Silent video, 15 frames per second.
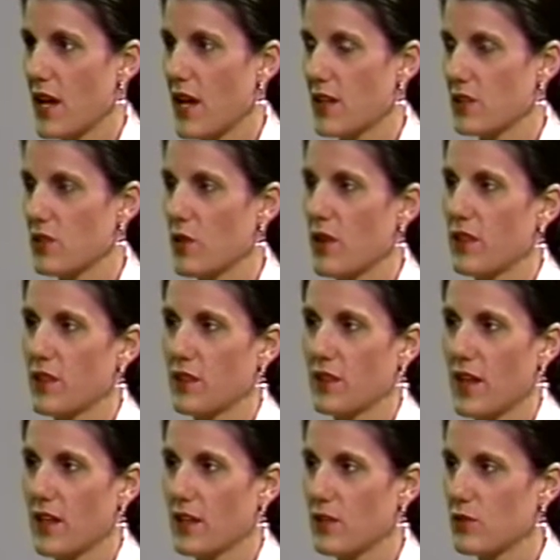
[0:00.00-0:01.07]
And so I think
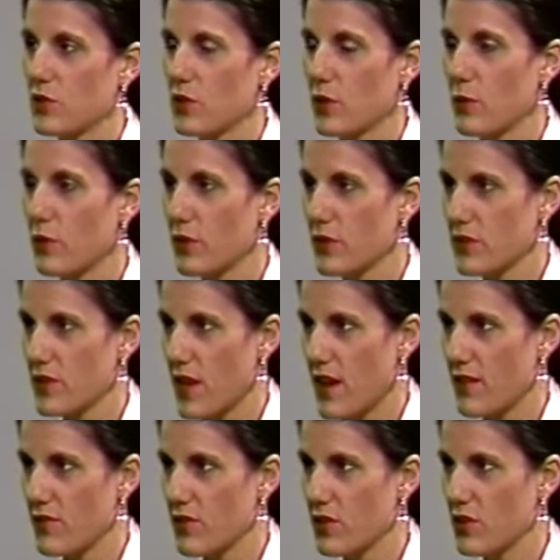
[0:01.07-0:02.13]
that gives you a bird's
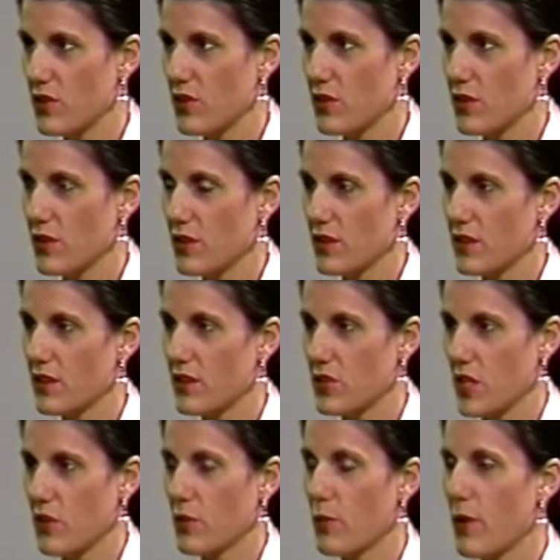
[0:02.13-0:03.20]
eye view that the
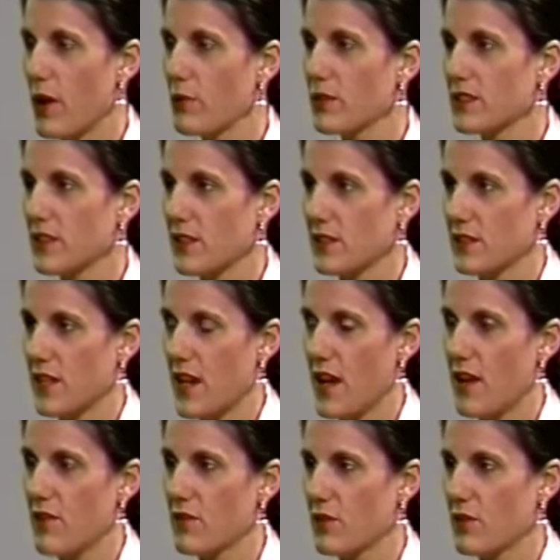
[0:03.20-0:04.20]
general public doesn't have,